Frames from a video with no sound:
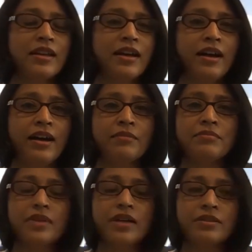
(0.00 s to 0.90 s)

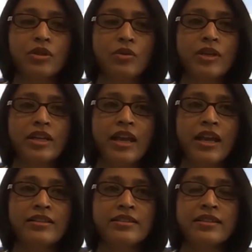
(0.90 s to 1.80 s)
um, no one
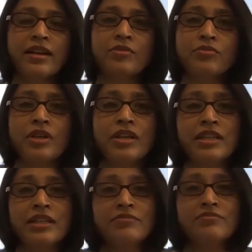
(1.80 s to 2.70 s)
has uh,
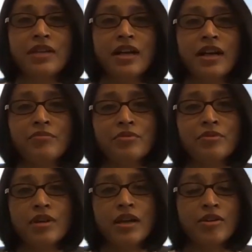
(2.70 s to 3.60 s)
really uh,
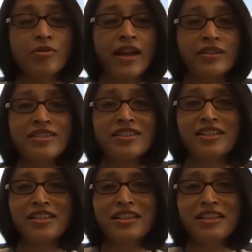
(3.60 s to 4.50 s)
uh, cracked
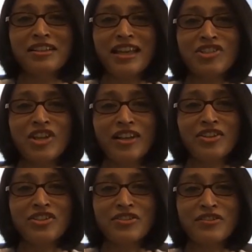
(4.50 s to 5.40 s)
that
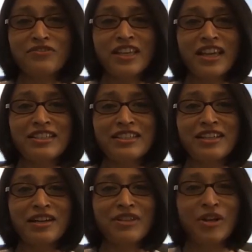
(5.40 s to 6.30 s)
challenge as of yet.
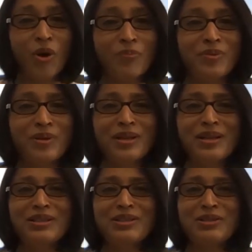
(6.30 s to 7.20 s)
Uh, we hope
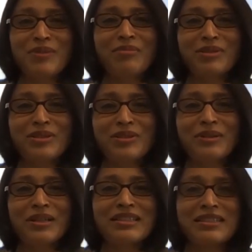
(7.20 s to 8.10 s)
to be able to do
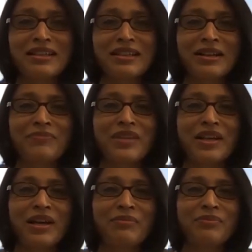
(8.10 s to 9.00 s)
it. Uh,
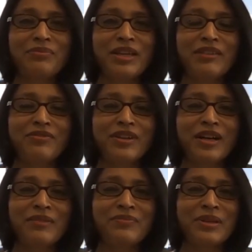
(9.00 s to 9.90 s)
we
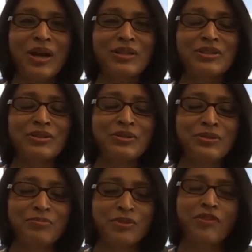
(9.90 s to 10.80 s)
have got
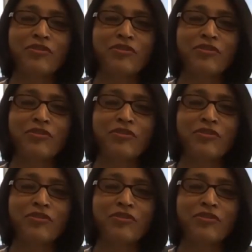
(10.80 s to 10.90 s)
to proof of